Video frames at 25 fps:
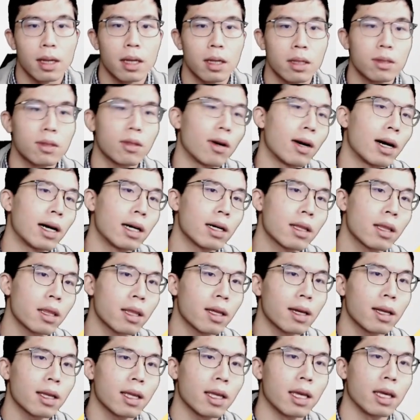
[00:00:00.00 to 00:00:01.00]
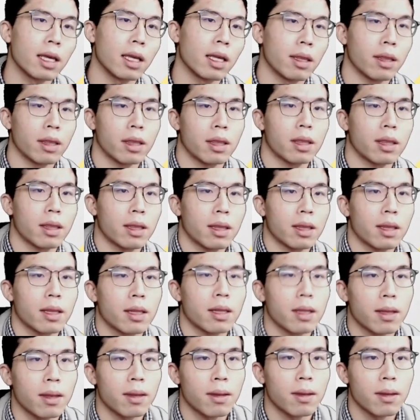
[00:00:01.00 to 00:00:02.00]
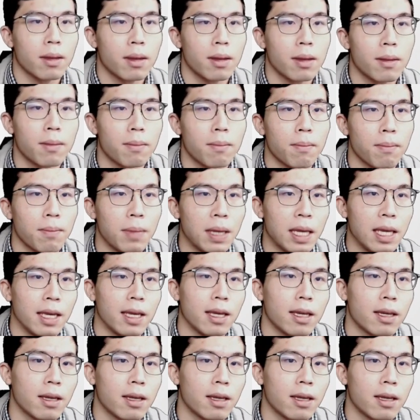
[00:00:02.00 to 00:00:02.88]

The answer is B.